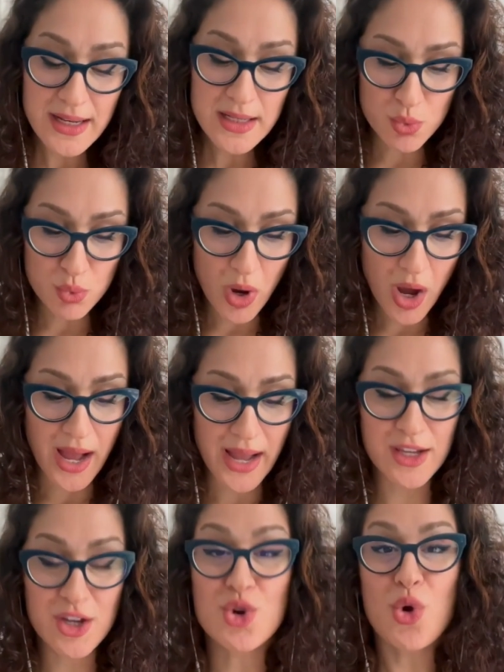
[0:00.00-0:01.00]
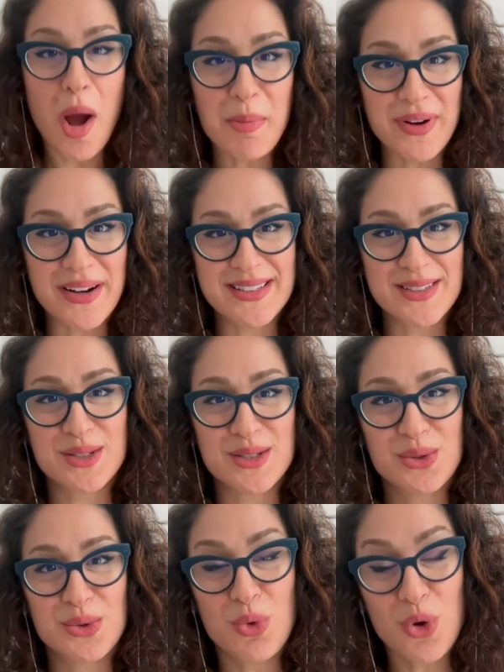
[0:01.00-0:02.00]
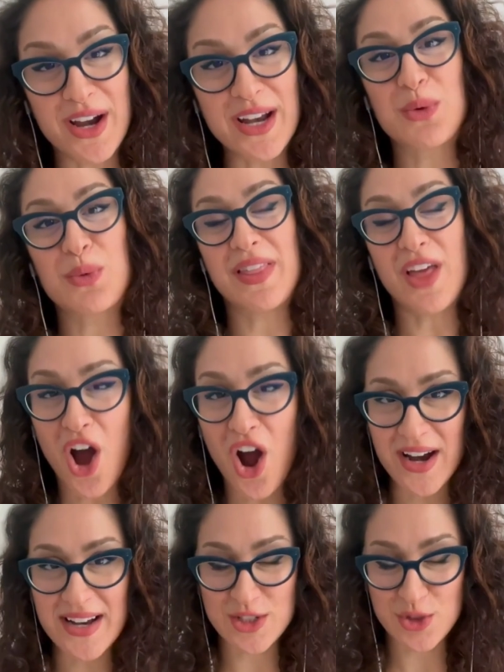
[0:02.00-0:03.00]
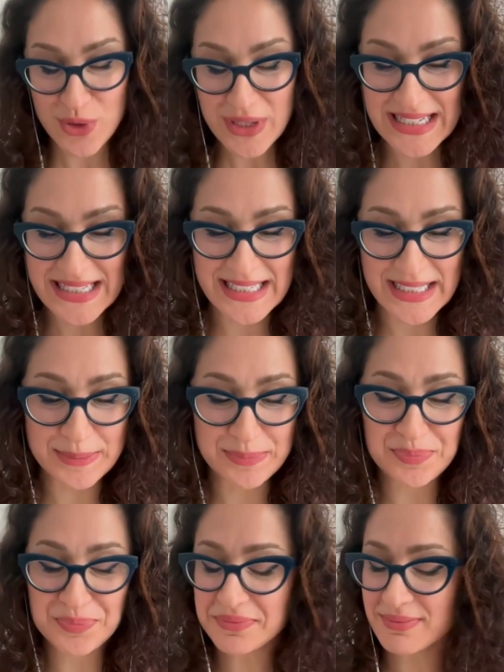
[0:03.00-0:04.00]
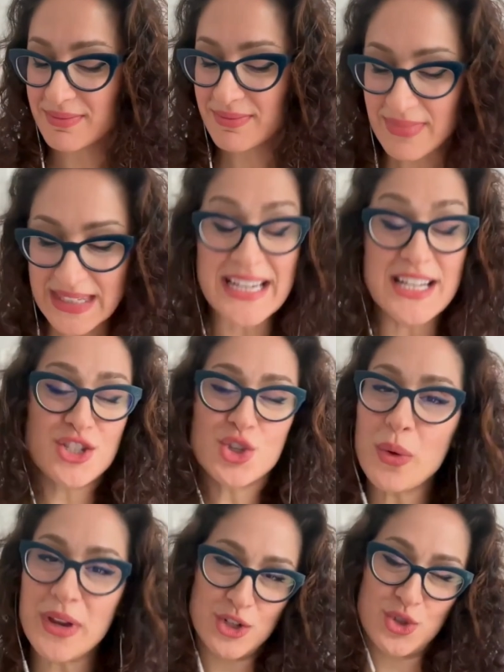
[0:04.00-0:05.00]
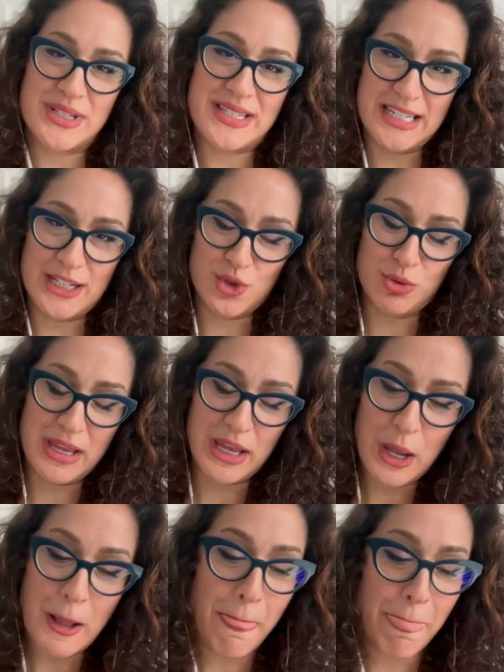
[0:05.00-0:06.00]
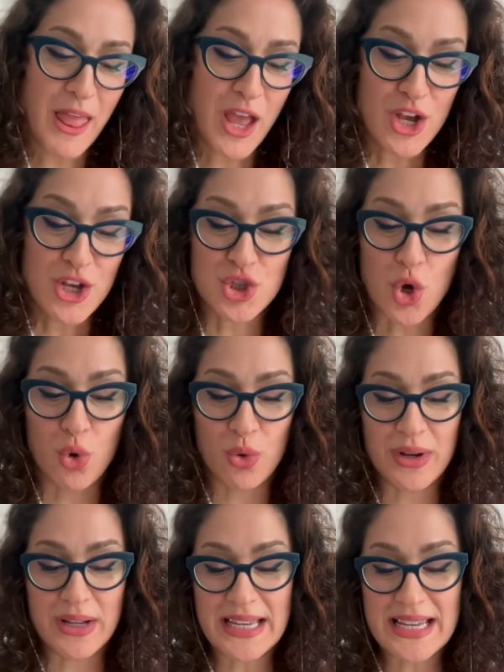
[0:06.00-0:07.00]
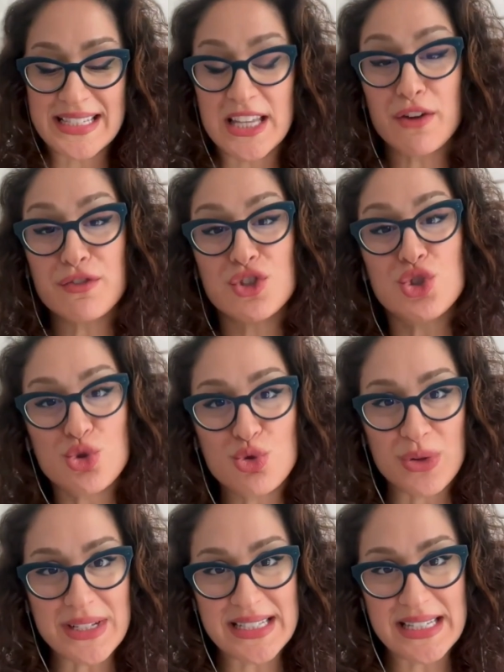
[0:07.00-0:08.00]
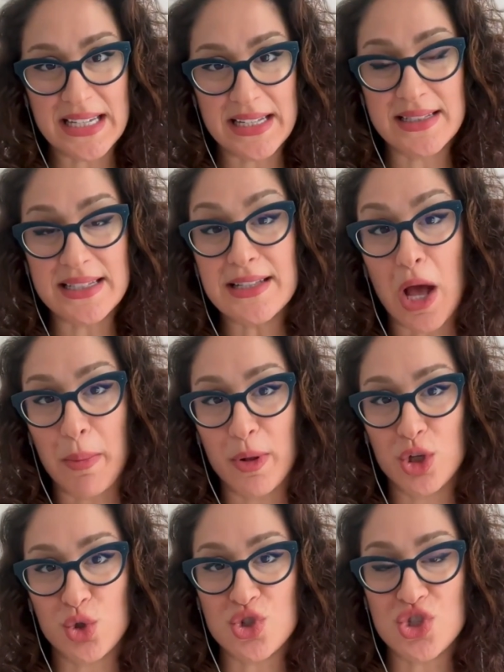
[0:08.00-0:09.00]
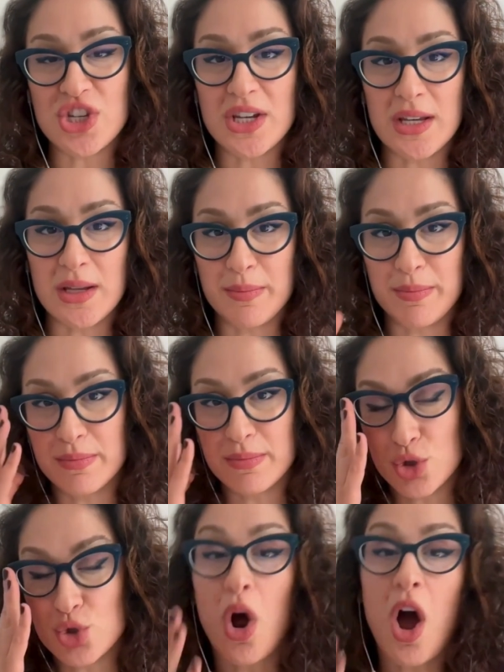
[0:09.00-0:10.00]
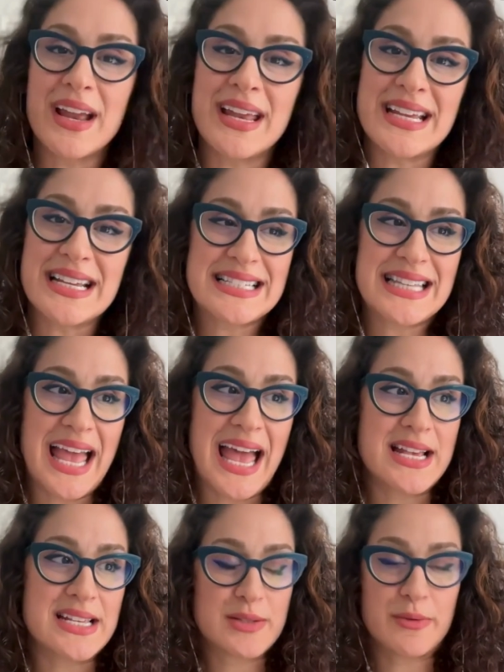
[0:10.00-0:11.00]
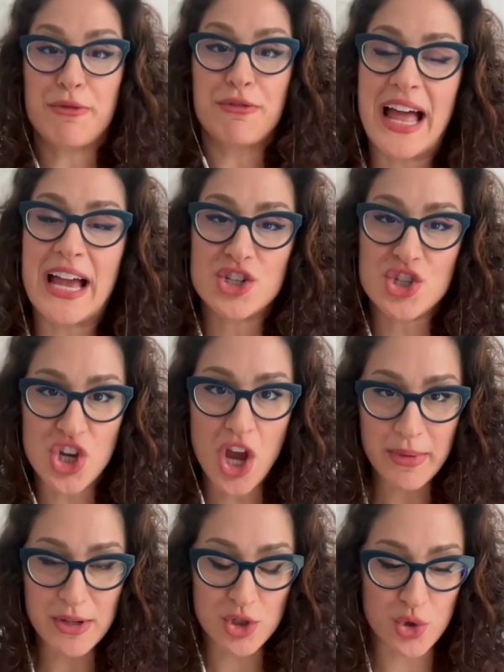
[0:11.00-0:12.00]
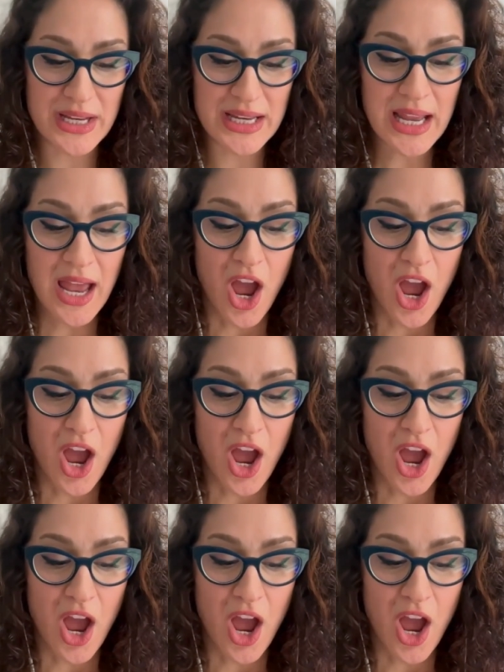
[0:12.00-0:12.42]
is why Graebert's work with ARES Trinity is so interesting to me. So instead of treating DWG drawings as flat geometry,